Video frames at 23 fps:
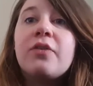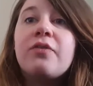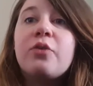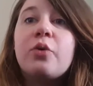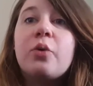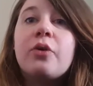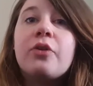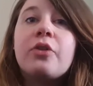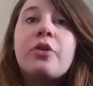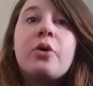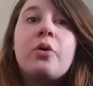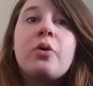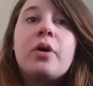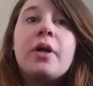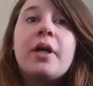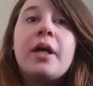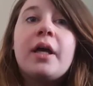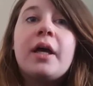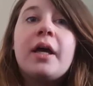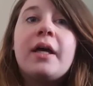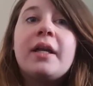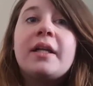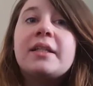of North
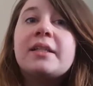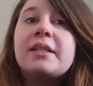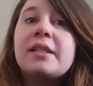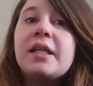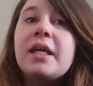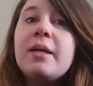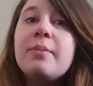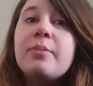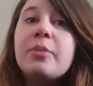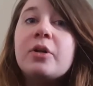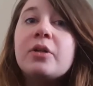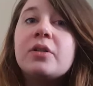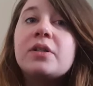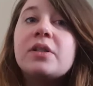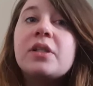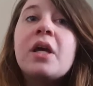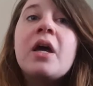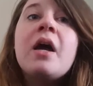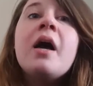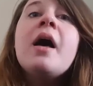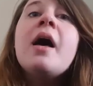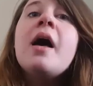Korea and its neighbors,